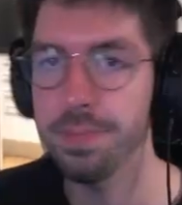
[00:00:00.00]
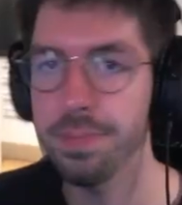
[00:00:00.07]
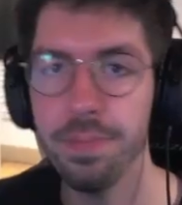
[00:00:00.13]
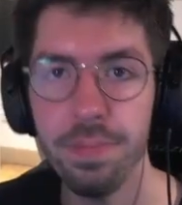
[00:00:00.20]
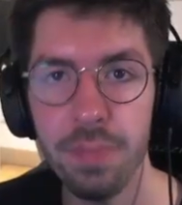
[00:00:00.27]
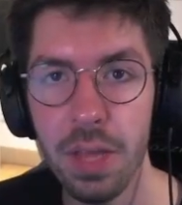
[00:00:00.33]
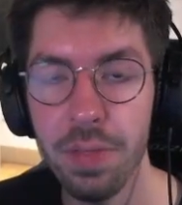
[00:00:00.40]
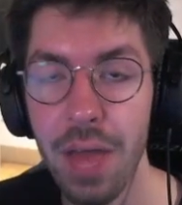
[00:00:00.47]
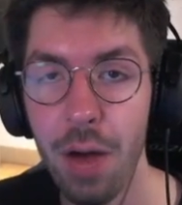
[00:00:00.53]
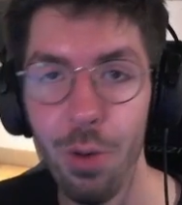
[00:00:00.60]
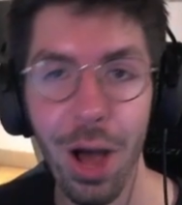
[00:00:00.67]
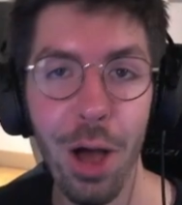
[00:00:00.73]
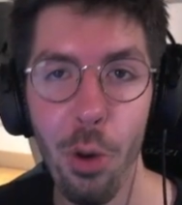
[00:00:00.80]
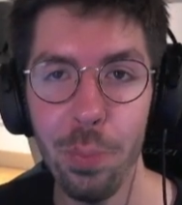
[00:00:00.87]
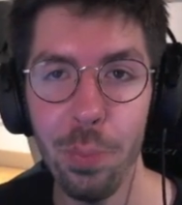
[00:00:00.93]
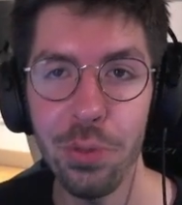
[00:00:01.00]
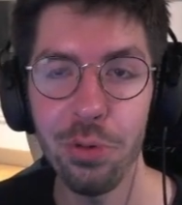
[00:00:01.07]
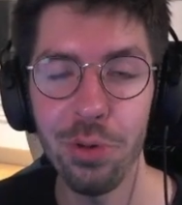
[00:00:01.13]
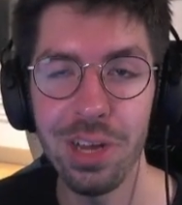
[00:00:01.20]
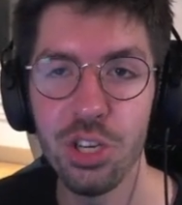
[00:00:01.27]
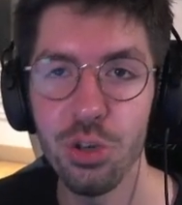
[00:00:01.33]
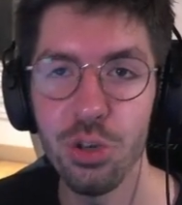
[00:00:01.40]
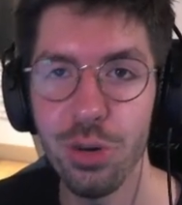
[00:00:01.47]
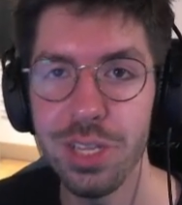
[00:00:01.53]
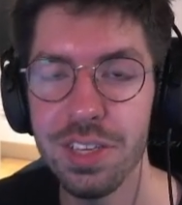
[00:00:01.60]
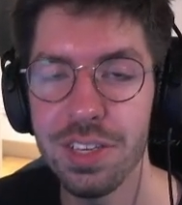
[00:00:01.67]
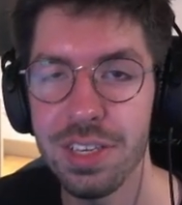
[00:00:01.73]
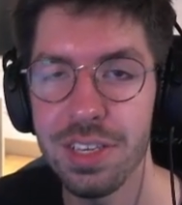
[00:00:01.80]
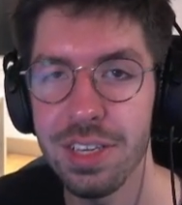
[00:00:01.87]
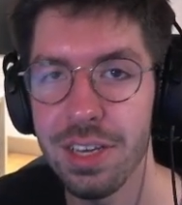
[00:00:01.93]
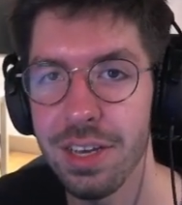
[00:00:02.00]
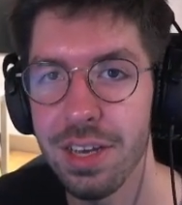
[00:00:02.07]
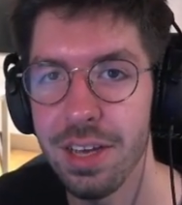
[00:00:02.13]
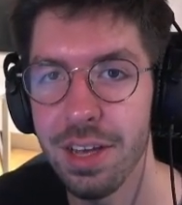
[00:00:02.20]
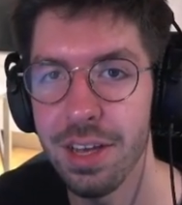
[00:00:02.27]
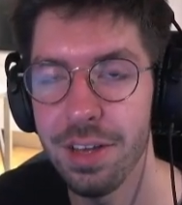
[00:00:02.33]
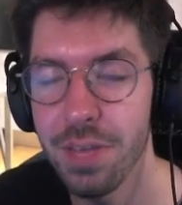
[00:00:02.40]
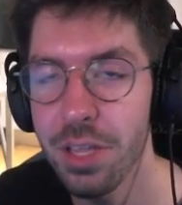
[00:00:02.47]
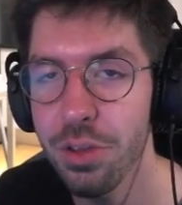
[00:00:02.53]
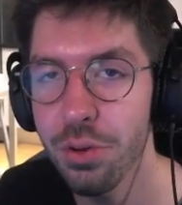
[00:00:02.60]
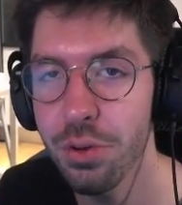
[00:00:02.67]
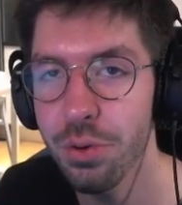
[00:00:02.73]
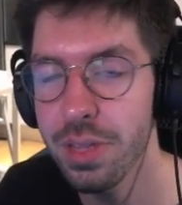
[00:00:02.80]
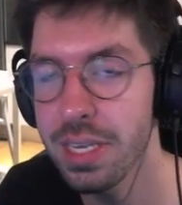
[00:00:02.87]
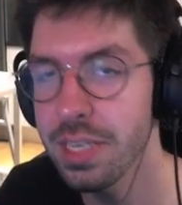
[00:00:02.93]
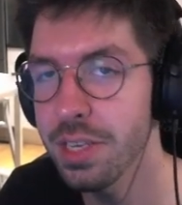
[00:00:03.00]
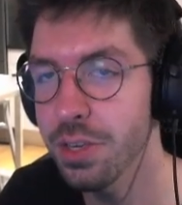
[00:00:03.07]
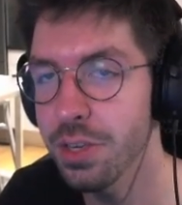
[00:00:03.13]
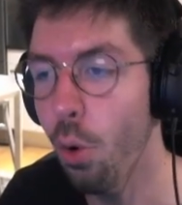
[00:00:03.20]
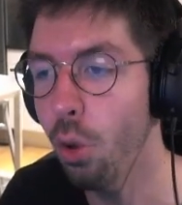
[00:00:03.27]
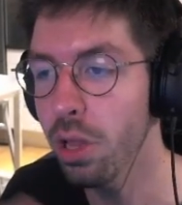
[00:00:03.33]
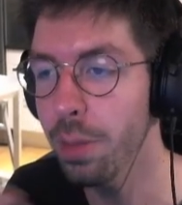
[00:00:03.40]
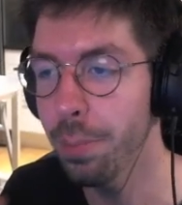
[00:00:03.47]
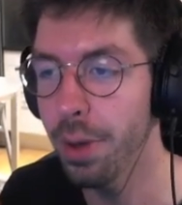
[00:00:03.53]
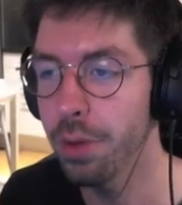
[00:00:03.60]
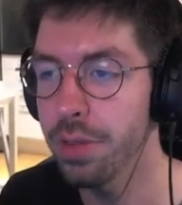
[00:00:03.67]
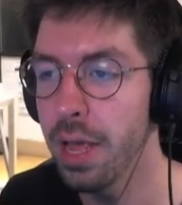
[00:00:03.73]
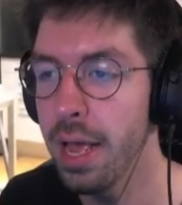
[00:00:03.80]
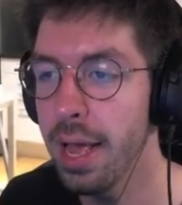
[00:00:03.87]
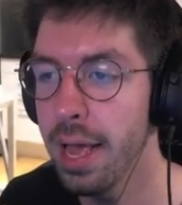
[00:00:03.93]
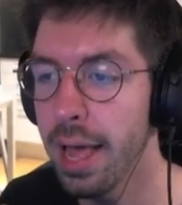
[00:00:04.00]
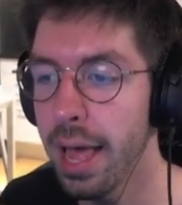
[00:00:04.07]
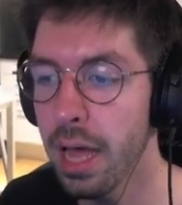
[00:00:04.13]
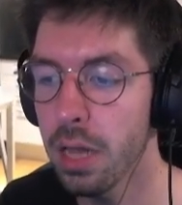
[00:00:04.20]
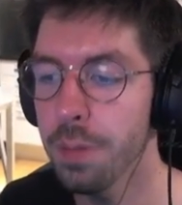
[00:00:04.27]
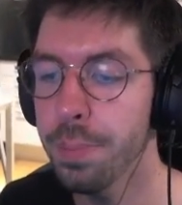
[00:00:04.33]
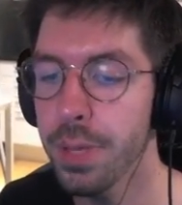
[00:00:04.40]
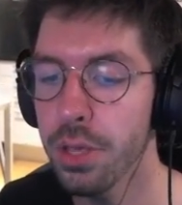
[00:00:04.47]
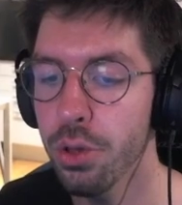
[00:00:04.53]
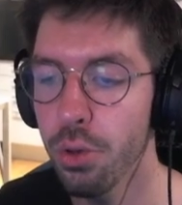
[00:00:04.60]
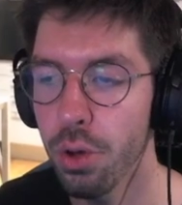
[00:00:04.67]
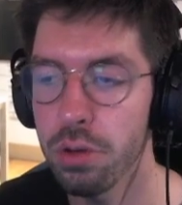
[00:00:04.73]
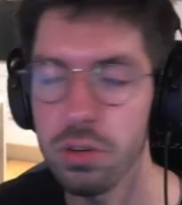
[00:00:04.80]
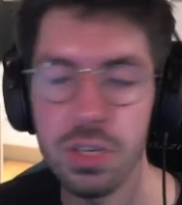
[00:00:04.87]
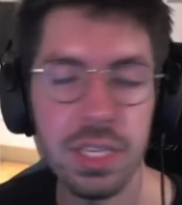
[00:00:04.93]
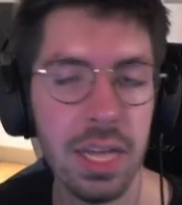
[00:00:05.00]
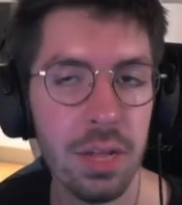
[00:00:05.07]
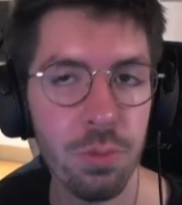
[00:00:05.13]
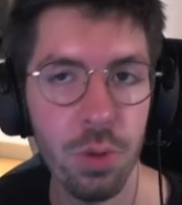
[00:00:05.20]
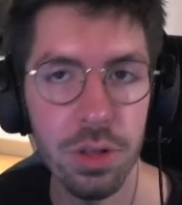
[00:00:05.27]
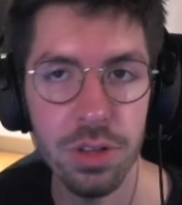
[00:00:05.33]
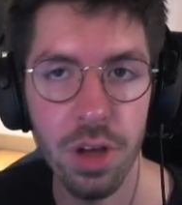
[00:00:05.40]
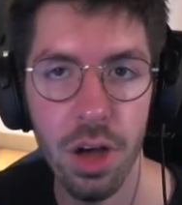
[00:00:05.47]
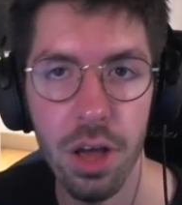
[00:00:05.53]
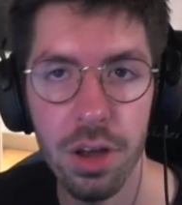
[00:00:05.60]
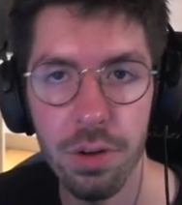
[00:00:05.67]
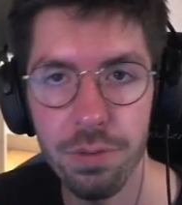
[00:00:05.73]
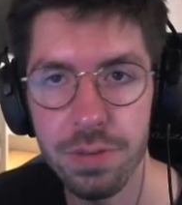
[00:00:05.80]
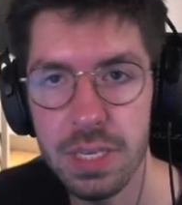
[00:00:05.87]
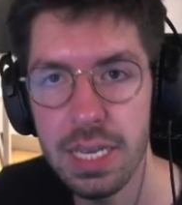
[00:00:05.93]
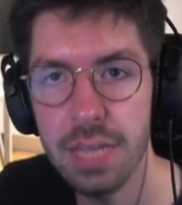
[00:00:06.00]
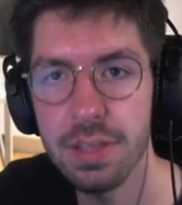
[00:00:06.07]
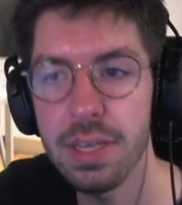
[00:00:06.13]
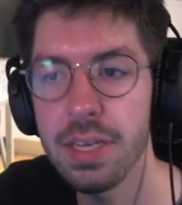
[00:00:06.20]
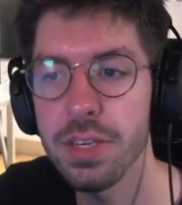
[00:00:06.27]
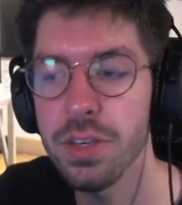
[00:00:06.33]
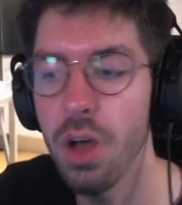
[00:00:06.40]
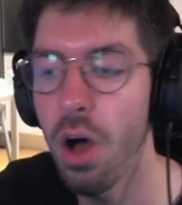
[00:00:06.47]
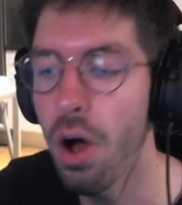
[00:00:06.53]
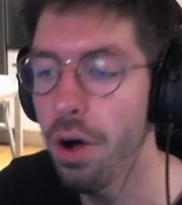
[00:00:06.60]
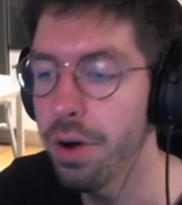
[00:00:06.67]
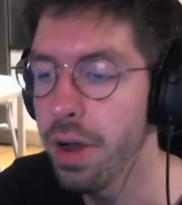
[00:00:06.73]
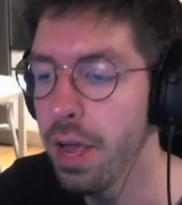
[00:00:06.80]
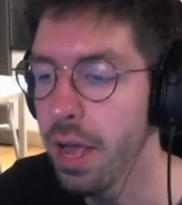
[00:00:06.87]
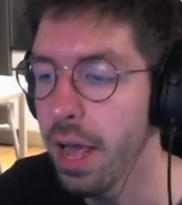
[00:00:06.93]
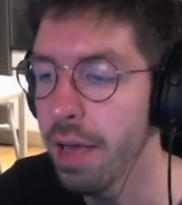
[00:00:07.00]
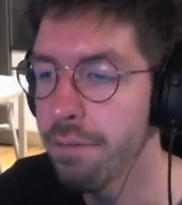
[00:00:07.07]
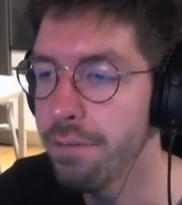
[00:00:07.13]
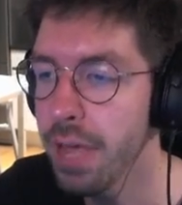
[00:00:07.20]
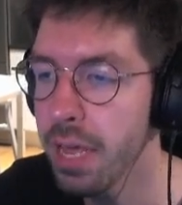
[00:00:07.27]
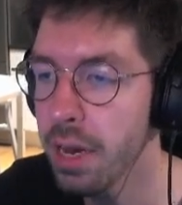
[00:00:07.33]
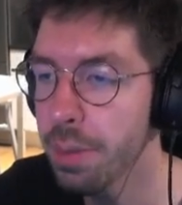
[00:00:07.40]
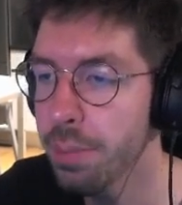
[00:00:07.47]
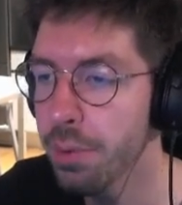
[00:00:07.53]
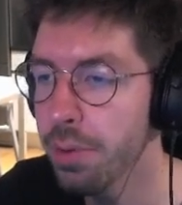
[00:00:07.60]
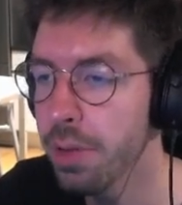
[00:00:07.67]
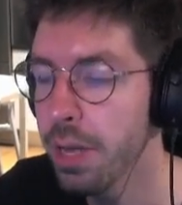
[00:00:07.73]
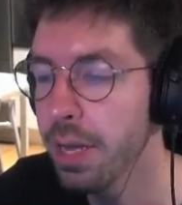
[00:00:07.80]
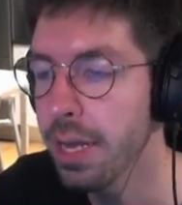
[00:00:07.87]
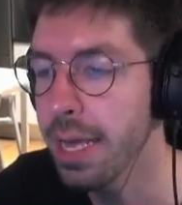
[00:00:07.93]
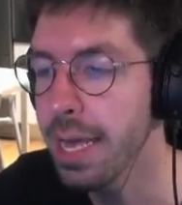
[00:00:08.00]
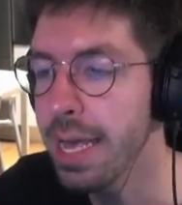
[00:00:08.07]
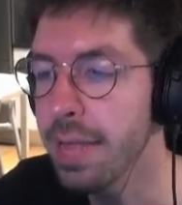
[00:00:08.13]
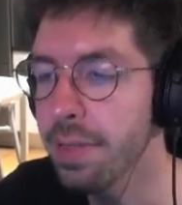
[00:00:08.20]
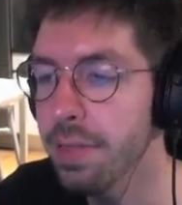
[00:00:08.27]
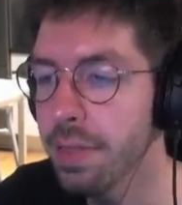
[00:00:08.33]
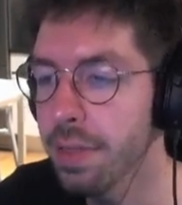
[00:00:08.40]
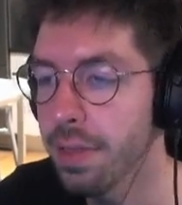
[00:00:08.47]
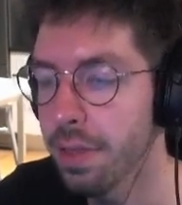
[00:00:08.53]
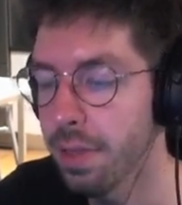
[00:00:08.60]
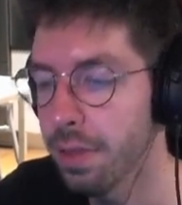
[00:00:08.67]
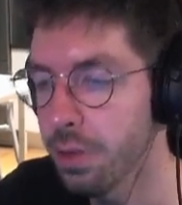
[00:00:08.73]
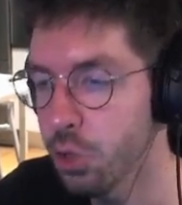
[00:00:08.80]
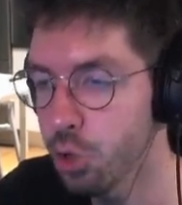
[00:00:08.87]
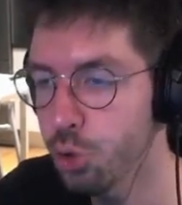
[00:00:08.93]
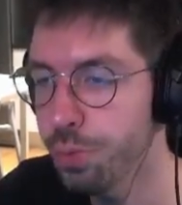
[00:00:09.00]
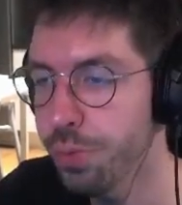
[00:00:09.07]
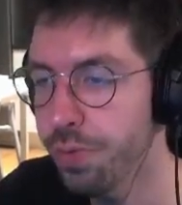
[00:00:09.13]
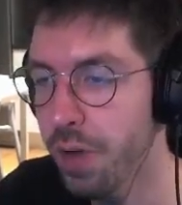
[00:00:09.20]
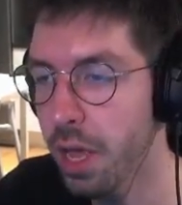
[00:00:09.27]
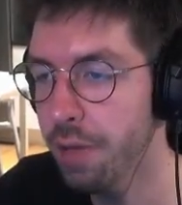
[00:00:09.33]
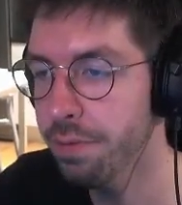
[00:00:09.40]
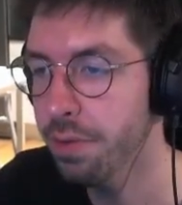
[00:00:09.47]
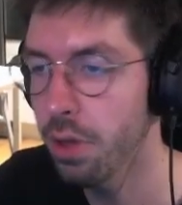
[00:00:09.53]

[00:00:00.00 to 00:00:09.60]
Now, I hope you enjoyed this video. This is all about helping you understand what kind of settings are available in Supervive.